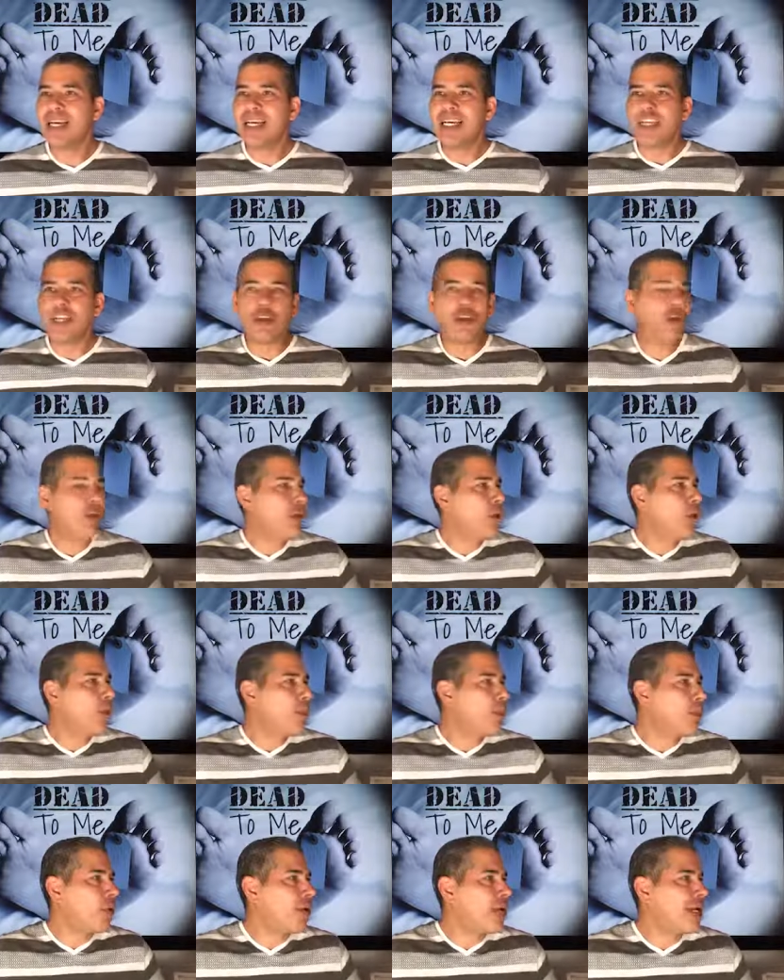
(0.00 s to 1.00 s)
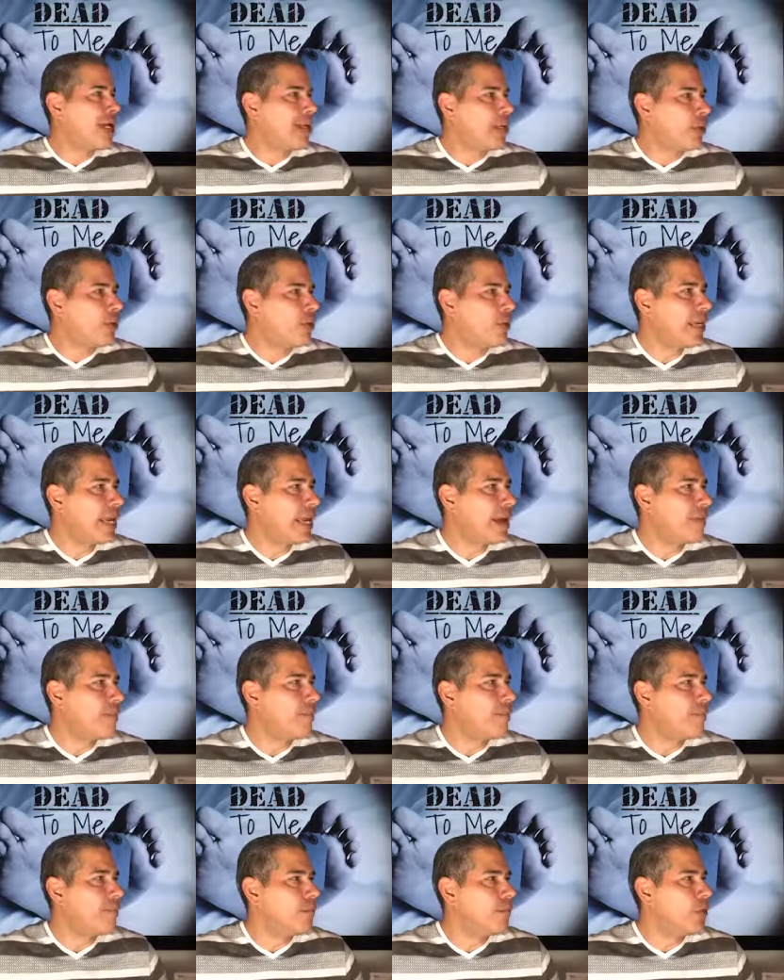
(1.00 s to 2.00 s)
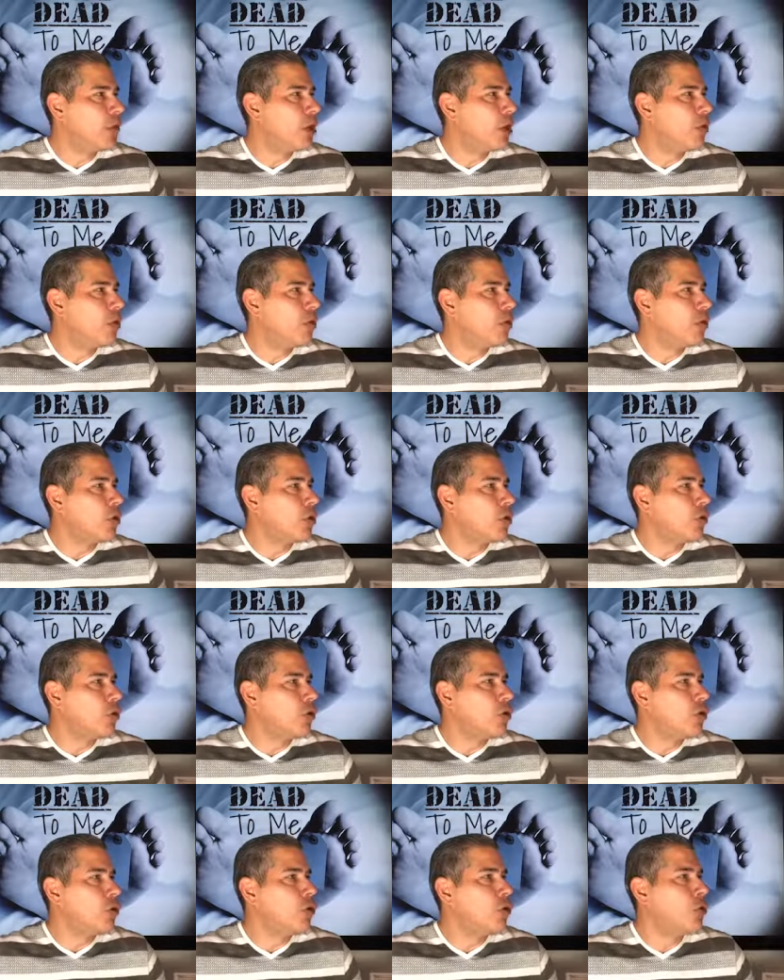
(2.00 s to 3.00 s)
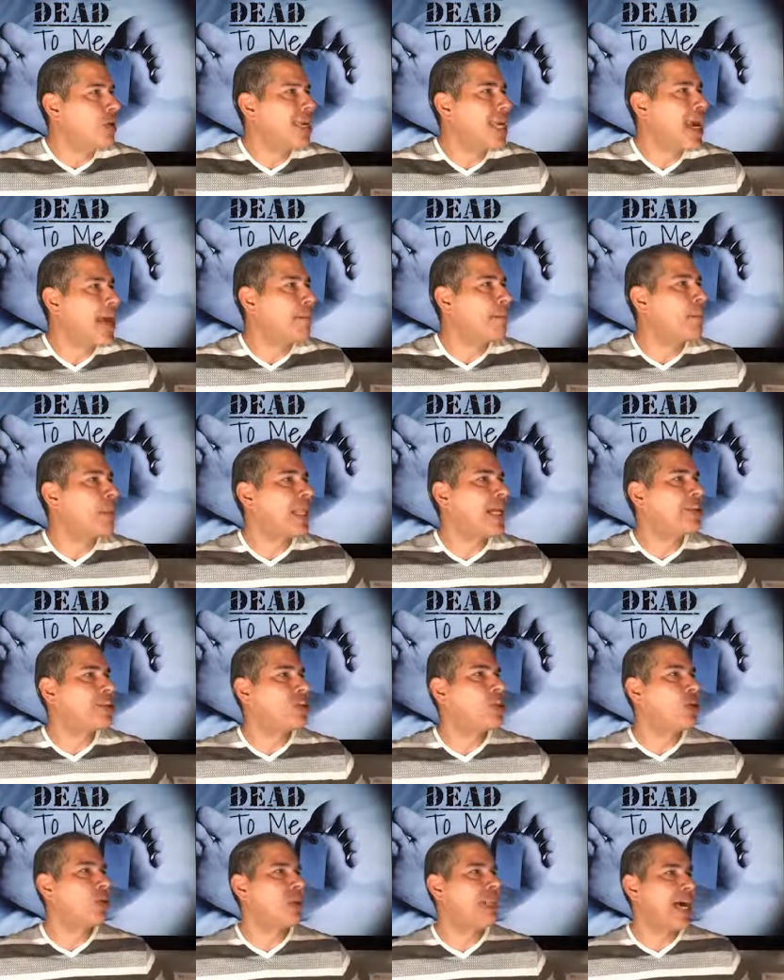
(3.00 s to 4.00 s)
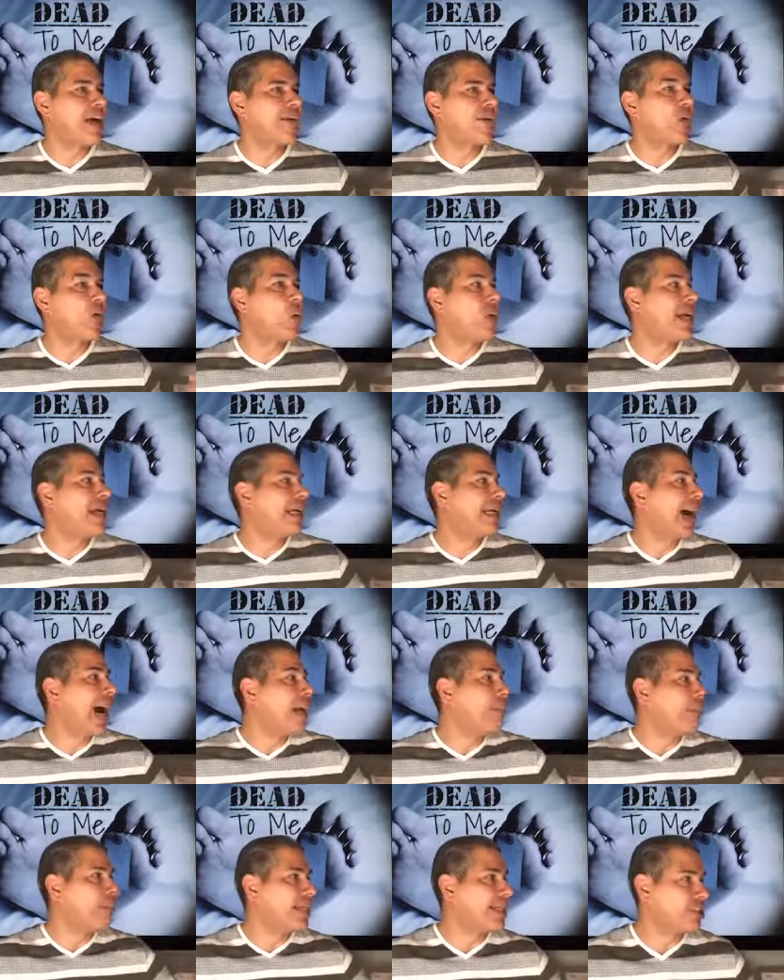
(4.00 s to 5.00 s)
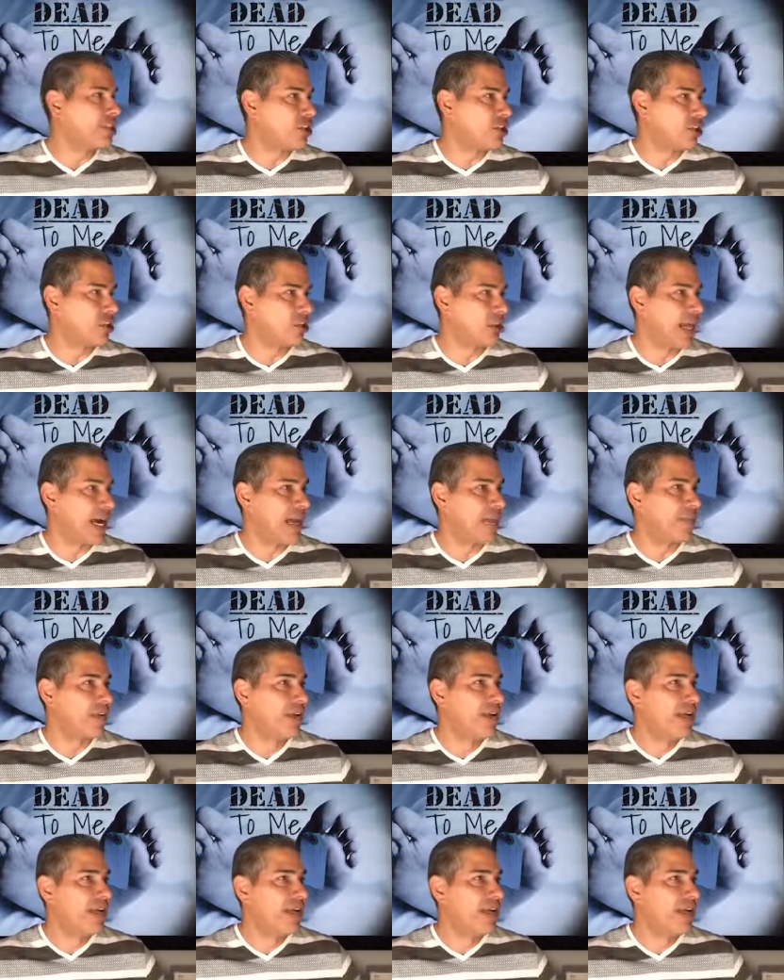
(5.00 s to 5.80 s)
You don't bring, you can't, you know, you can't bless your life the way God blesses your life.